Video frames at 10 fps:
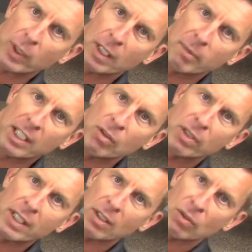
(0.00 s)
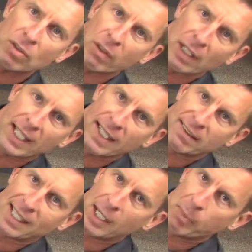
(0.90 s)
them and you'll get used to the
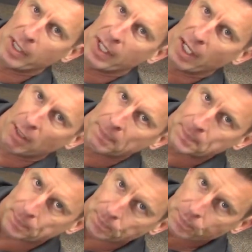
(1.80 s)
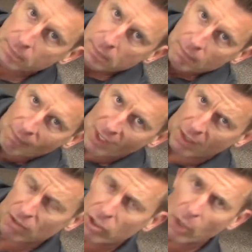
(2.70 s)
landscape in there.
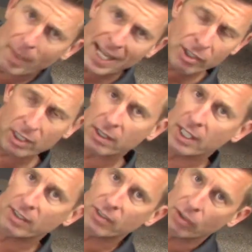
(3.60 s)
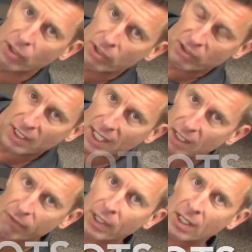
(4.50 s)
There's no magic to this, so you're just kind
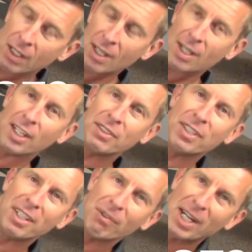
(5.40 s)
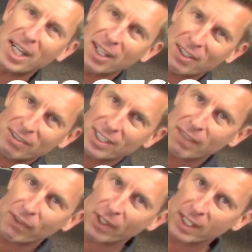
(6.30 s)
of hunting around to see if
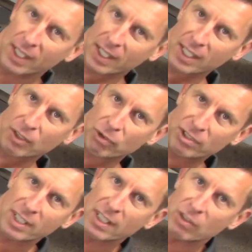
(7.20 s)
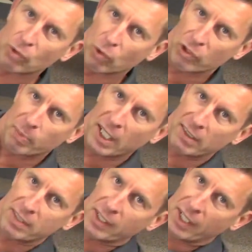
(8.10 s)
there are any interesting sore
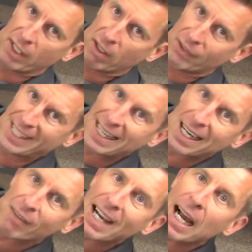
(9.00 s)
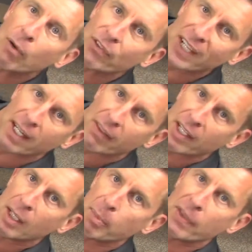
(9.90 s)
spots in there on the kind of outside of the
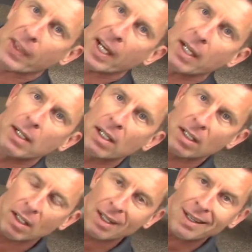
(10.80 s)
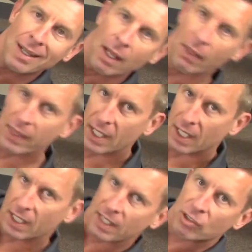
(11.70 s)
hip and thigh.
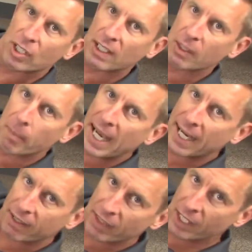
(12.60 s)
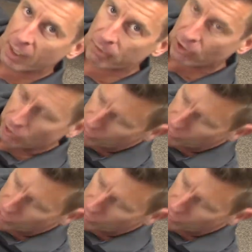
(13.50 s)
Then let's check the back of the hip. So to do